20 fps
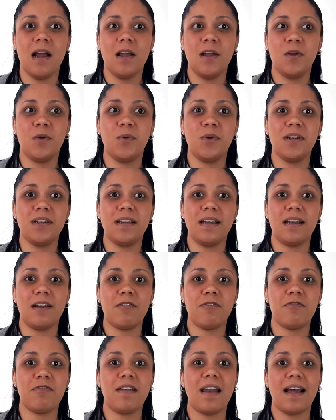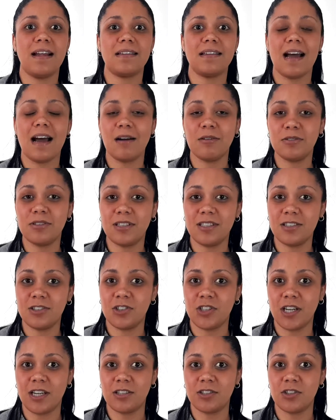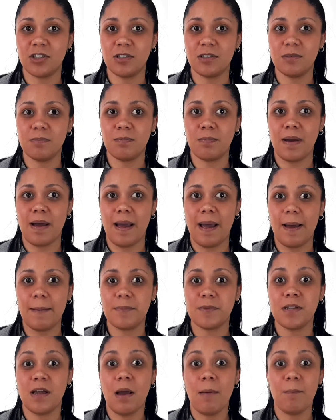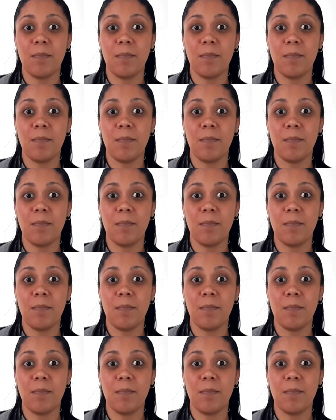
you wouldn't get a flat out rejection perhaps,